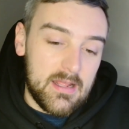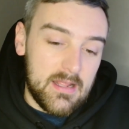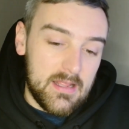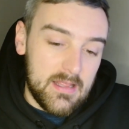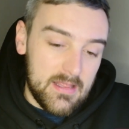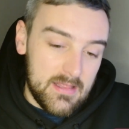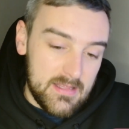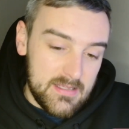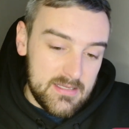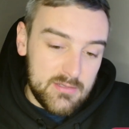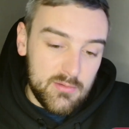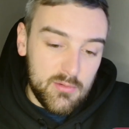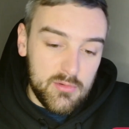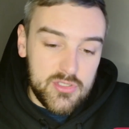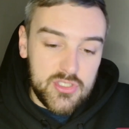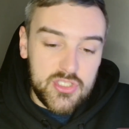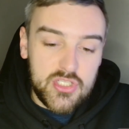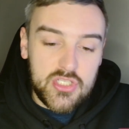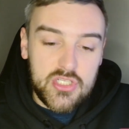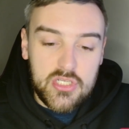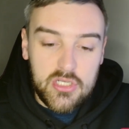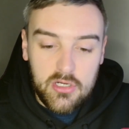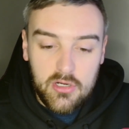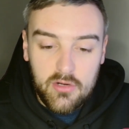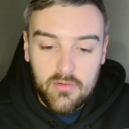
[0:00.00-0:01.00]
This one's
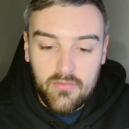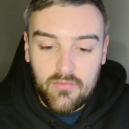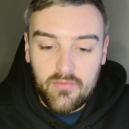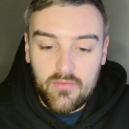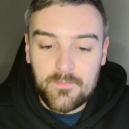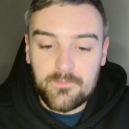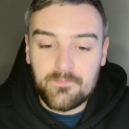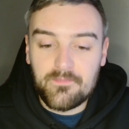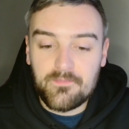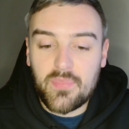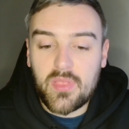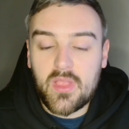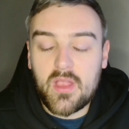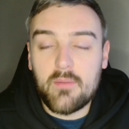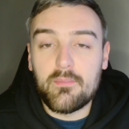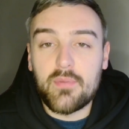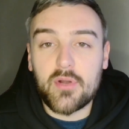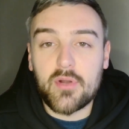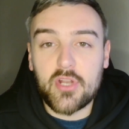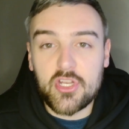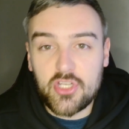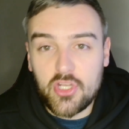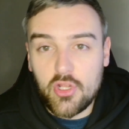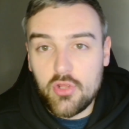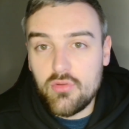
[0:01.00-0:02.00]
tough,
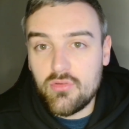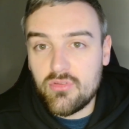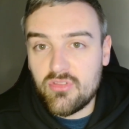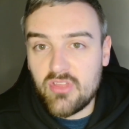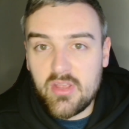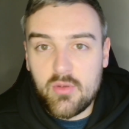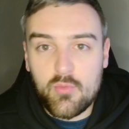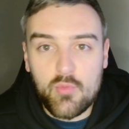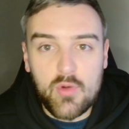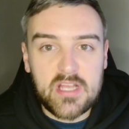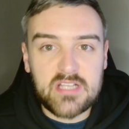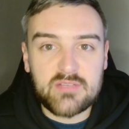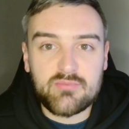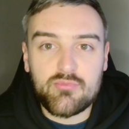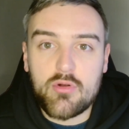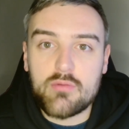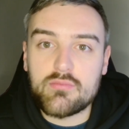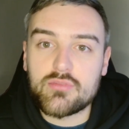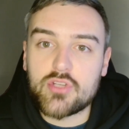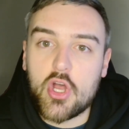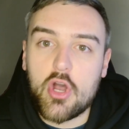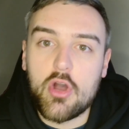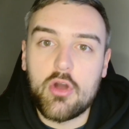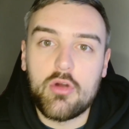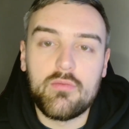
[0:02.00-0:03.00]
but I do think West
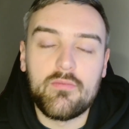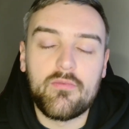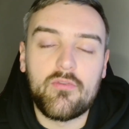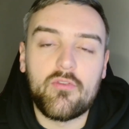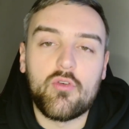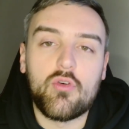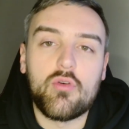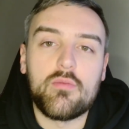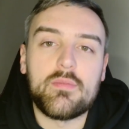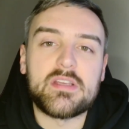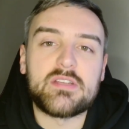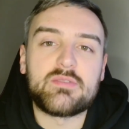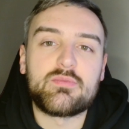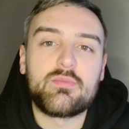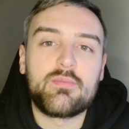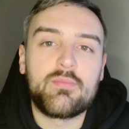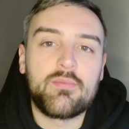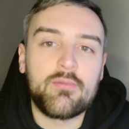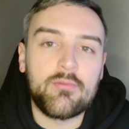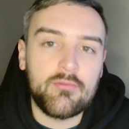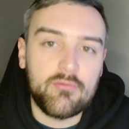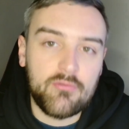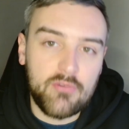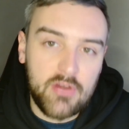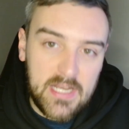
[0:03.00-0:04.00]
Brom's home form is
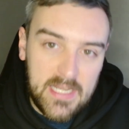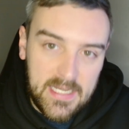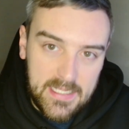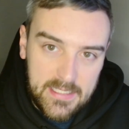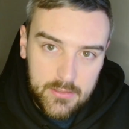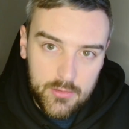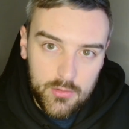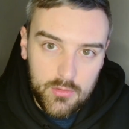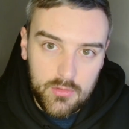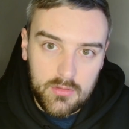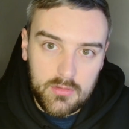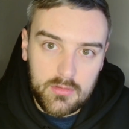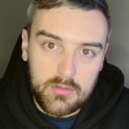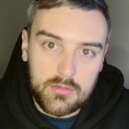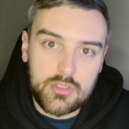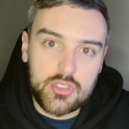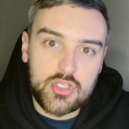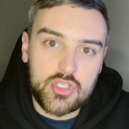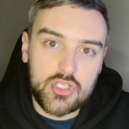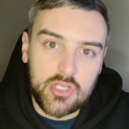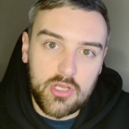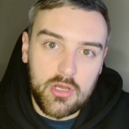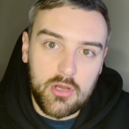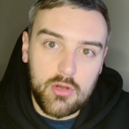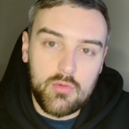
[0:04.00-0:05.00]
brilliant,
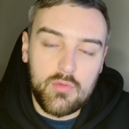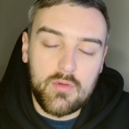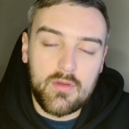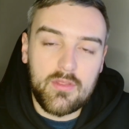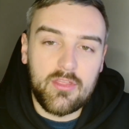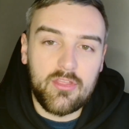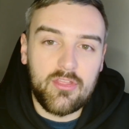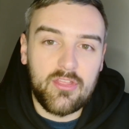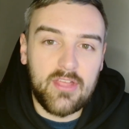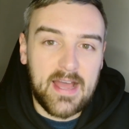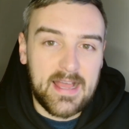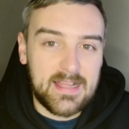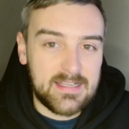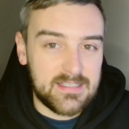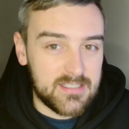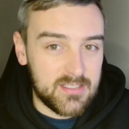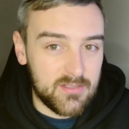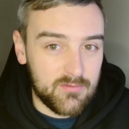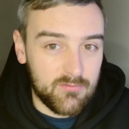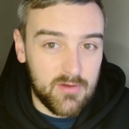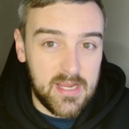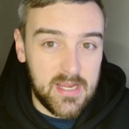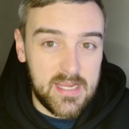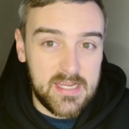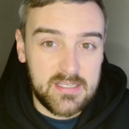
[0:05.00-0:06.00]
so that's the
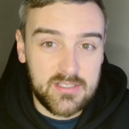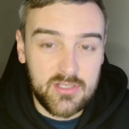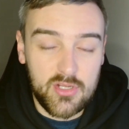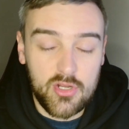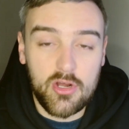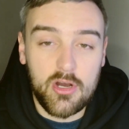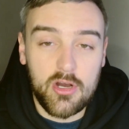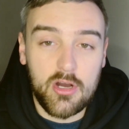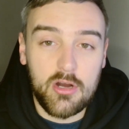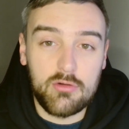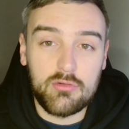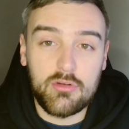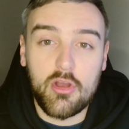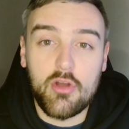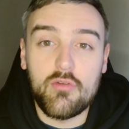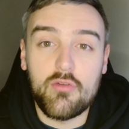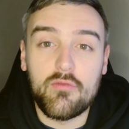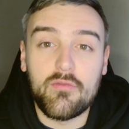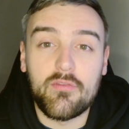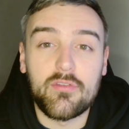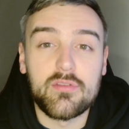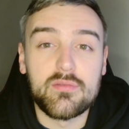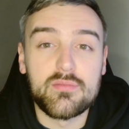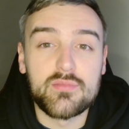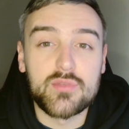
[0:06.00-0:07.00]
reason I'll go
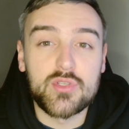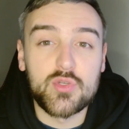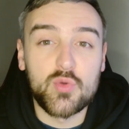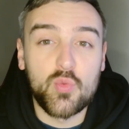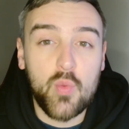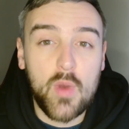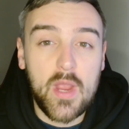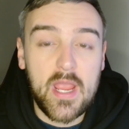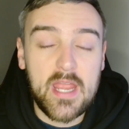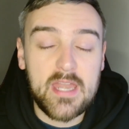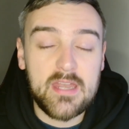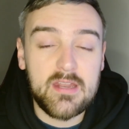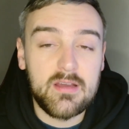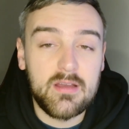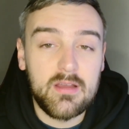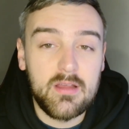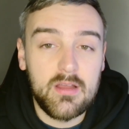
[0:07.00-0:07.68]
for them to win